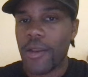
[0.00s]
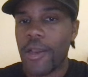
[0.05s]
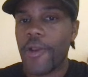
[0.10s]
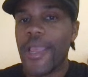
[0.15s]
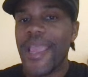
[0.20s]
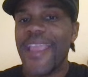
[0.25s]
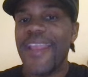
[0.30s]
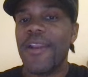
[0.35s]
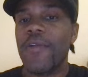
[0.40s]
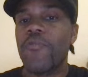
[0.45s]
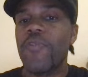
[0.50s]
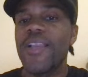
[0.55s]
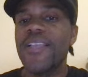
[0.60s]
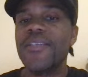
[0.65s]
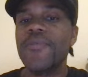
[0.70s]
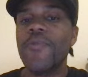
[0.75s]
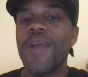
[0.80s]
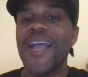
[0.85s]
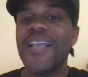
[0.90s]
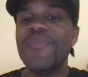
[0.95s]
okay? And the
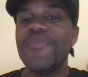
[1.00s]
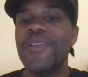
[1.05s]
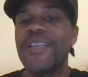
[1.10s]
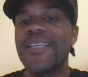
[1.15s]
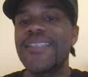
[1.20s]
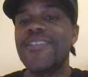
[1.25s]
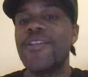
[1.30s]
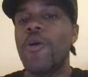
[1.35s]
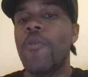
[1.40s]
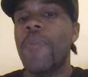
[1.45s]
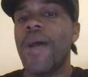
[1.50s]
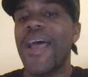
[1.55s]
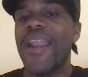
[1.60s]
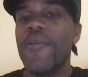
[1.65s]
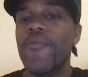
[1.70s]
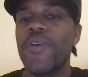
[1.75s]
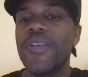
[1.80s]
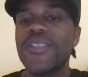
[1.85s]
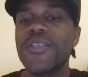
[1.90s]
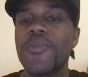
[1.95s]
reason why is because nobody
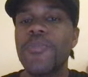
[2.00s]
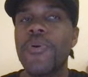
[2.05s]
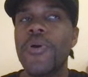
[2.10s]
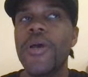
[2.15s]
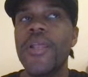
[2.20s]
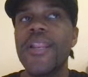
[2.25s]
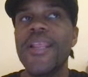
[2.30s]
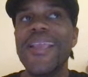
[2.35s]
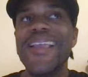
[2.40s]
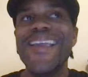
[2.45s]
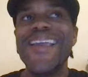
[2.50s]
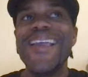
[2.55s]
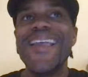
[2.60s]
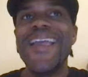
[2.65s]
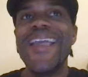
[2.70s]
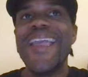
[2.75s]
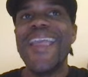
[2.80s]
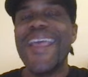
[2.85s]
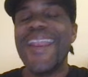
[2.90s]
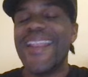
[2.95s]
wants to put
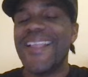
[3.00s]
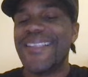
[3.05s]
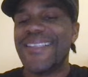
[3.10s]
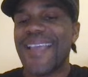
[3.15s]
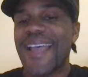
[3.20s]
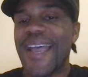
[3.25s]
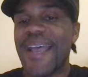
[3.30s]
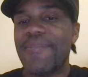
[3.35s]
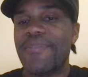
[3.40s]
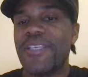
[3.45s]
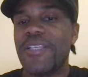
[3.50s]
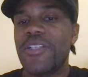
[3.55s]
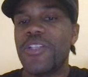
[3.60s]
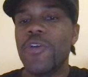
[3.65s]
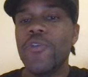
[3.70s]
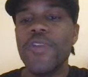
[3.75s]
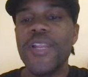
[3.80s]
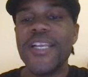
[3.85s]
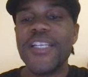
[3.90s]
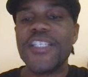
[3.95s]
in the time to
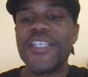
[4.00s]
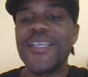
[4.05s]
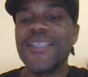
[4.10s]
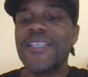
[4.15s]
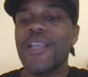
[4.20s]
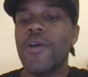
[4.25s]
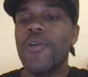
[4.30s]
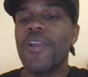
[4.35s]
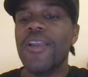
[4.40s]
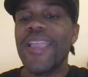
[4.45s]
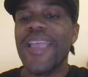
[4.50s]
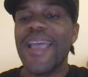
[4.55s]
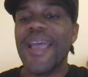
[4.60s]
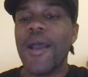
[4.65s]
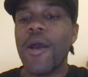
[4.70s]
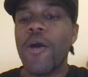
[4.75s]
do this. Just go look at